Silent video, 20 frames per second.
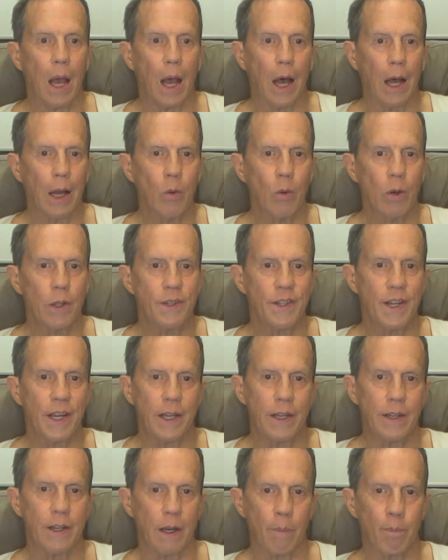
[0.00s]
I will
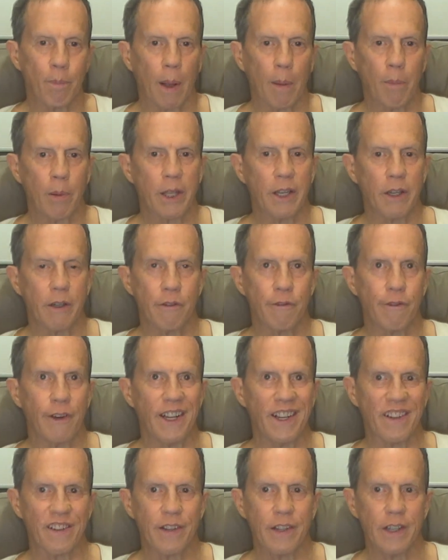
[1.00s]
attend a public
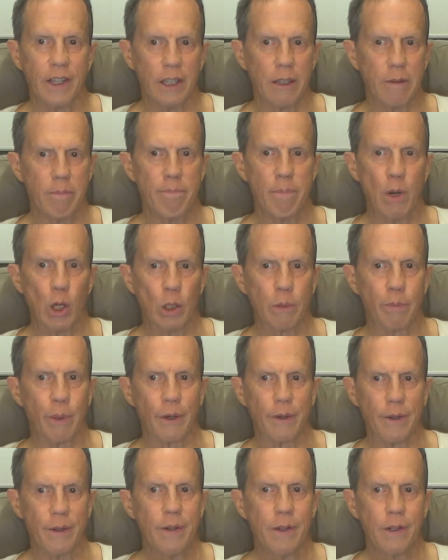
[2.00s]
event in
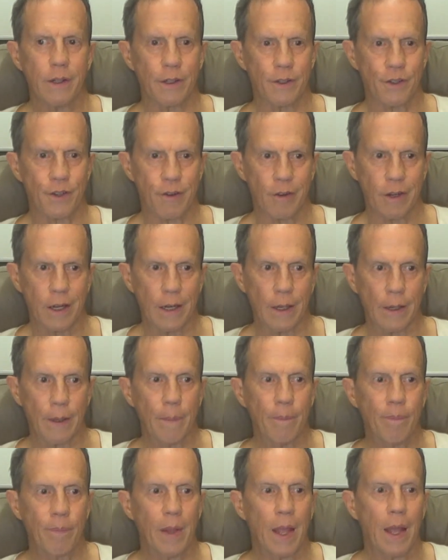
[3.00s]
Melbourne, Australia,
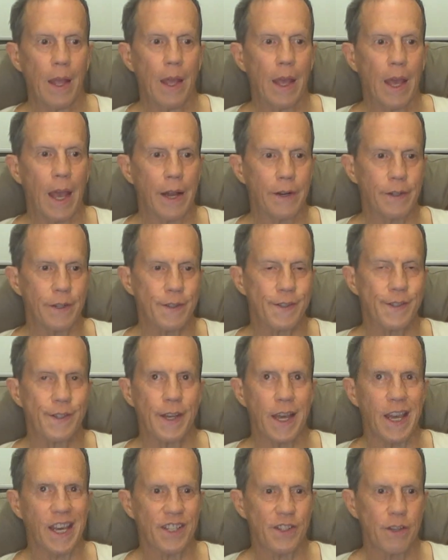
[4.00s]
at its
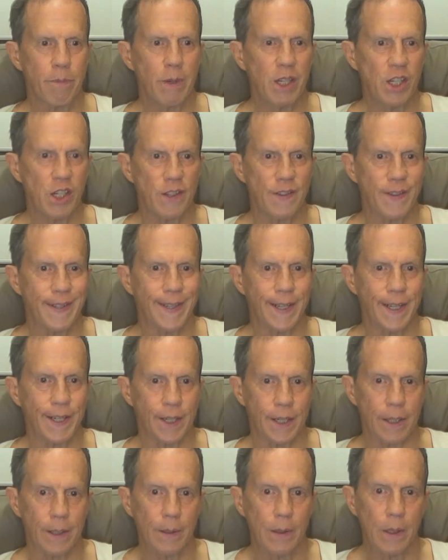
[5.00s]
exhibition
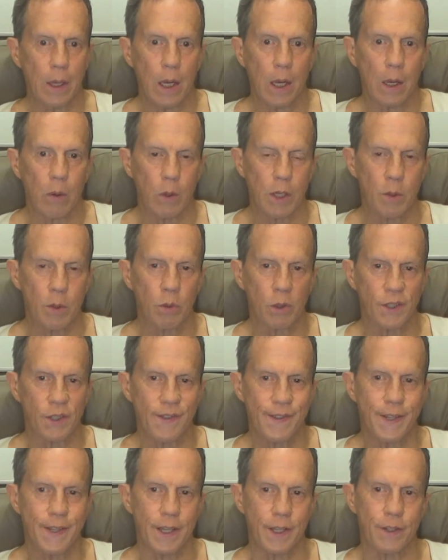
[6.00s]
centre, which will
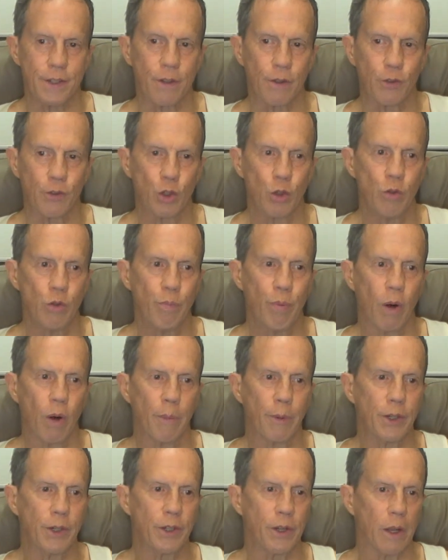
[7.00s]
consist of 2
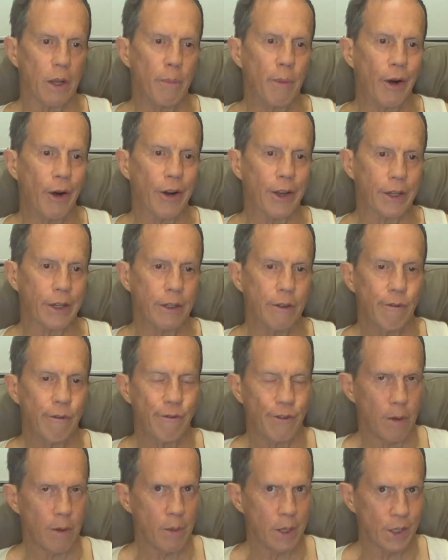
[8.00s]
prominent American
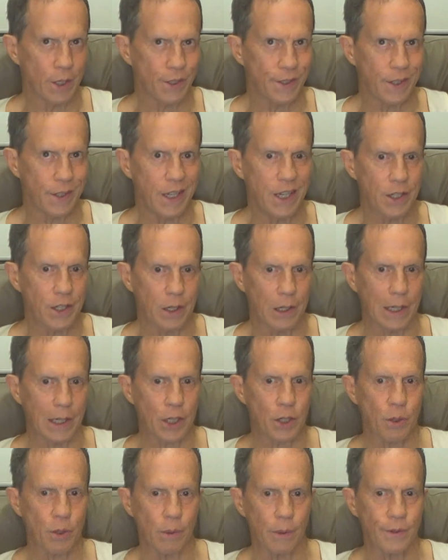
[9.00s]
feminist
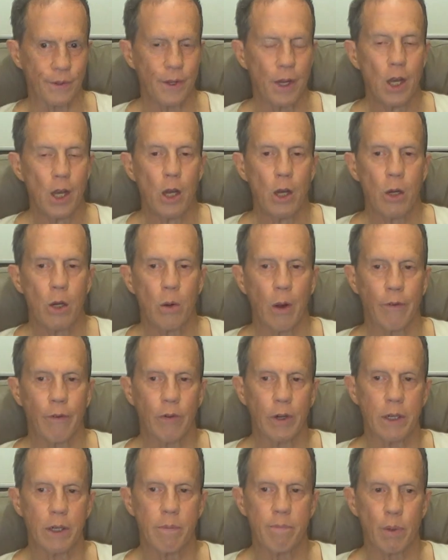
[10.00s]
intellectuals who have
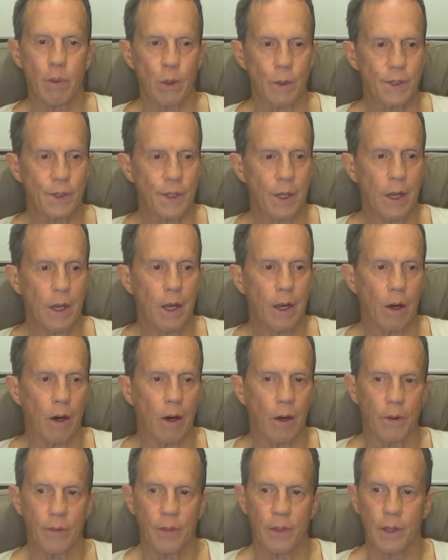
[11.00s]
written books
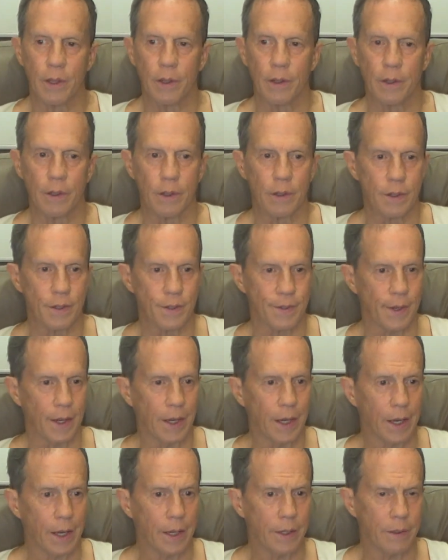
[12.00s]
on the
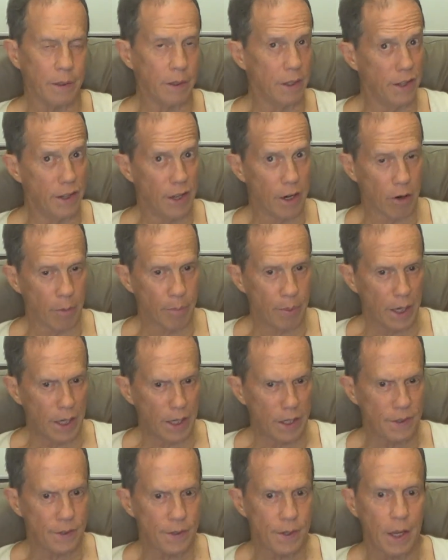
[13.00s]
desired, in their
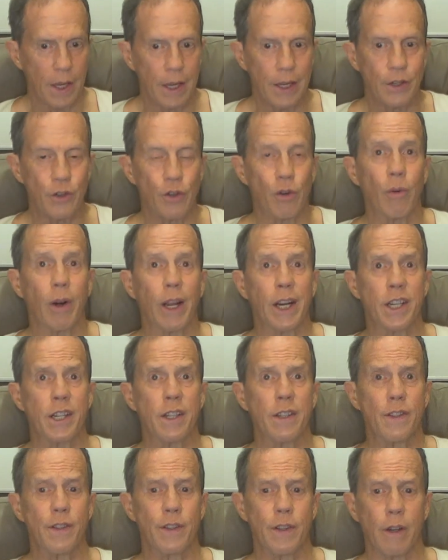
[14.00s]
opinions,
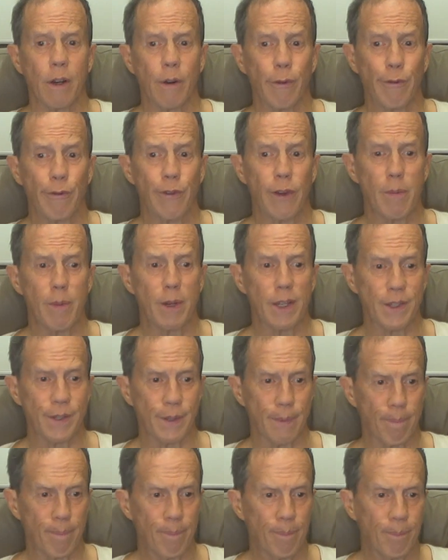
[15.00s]
directions of
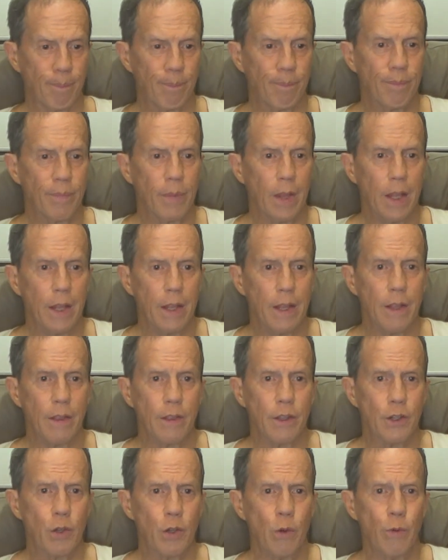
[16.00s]
feminism.
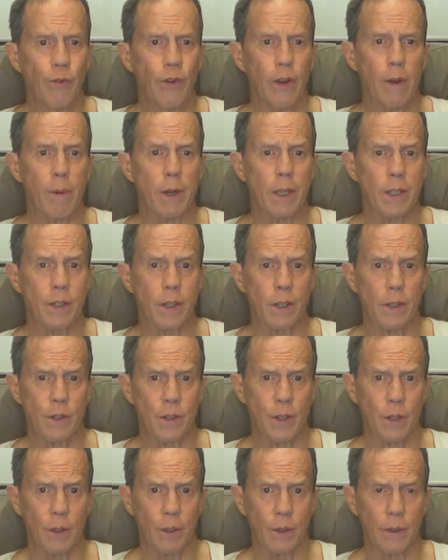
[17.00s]
The 2 feminists
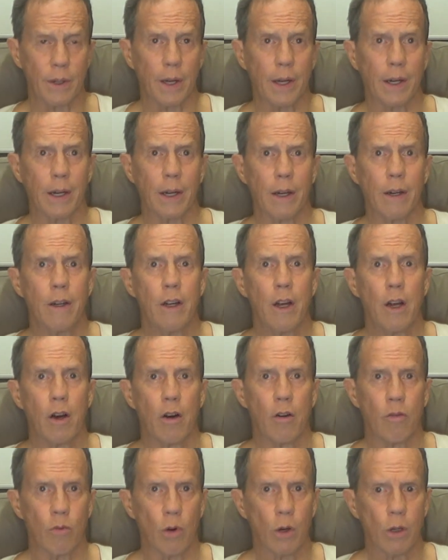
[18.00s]
concerned are
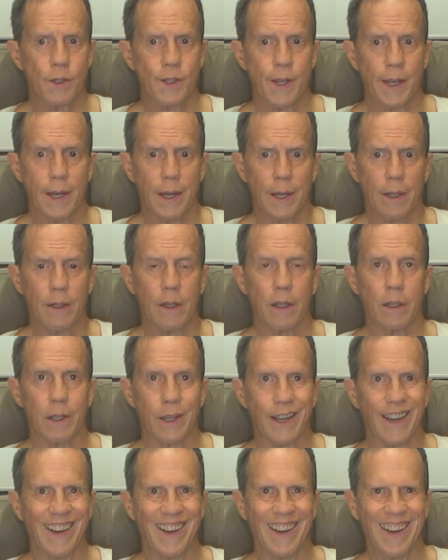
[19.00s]
Roxane
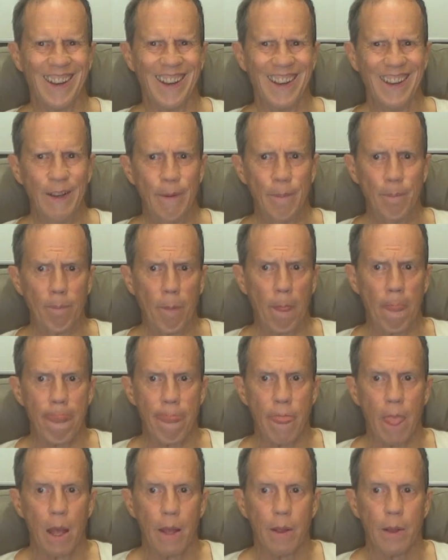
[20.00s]
Gay
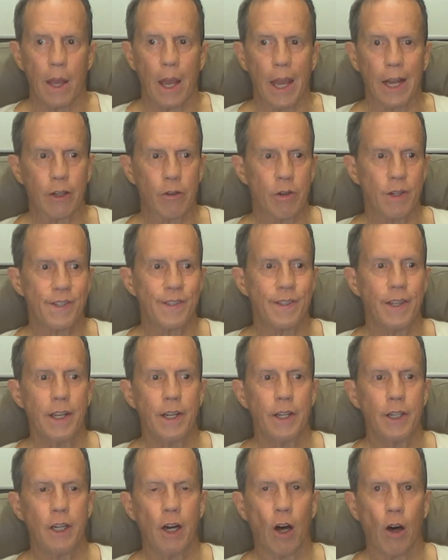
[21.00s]
and
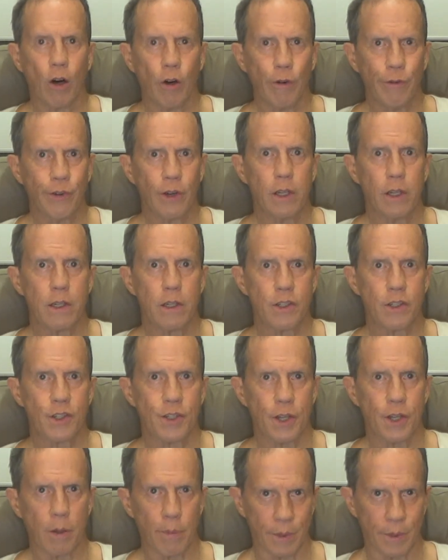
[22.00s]
Christina Hoff
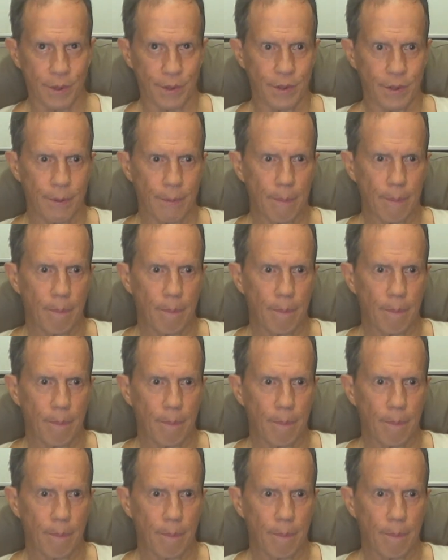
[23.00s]
Sommers.